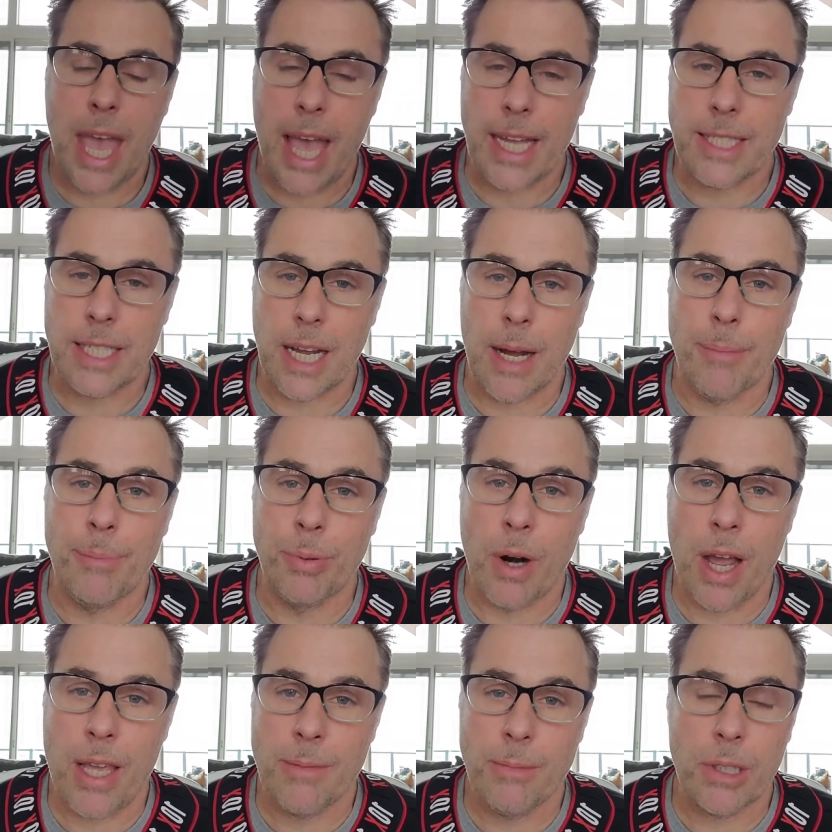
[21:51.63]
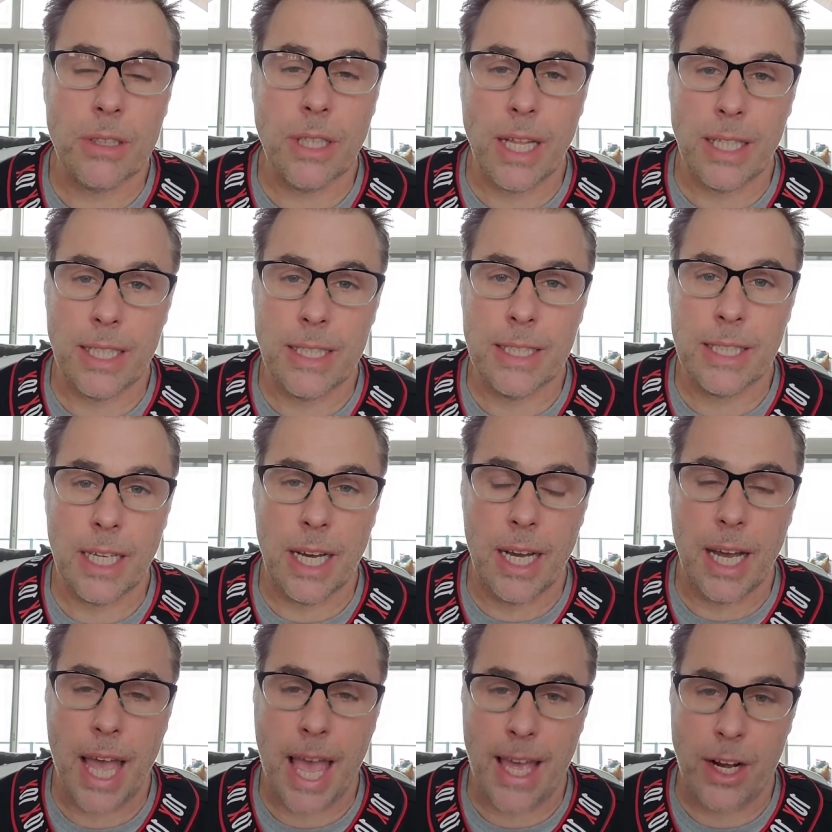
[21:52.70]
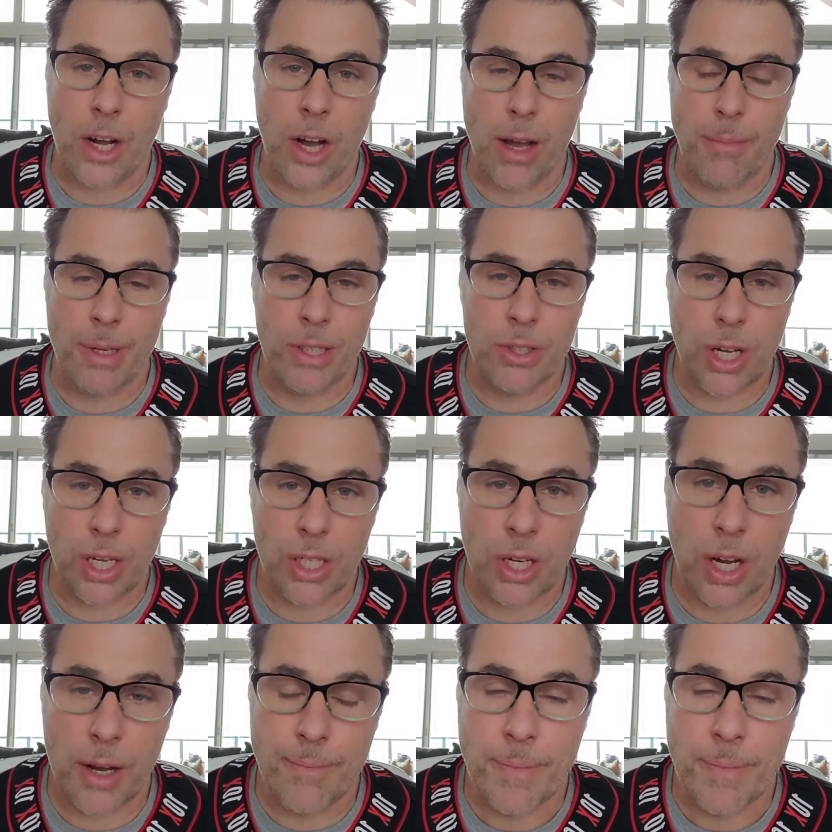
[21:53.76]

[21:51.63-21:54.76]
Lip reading: brianmcclelland@hotmail.com,